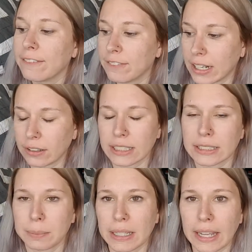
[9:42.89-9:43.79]
Fairies
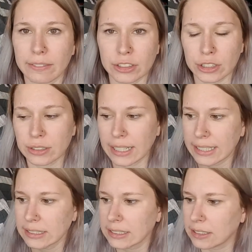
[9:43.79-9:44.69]
by Lavender and
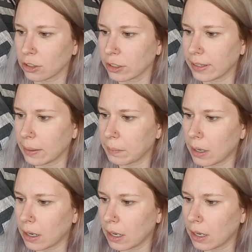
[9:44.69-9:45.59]
Lace. Started them
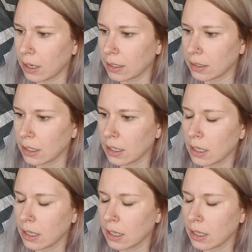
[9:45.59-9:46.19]
on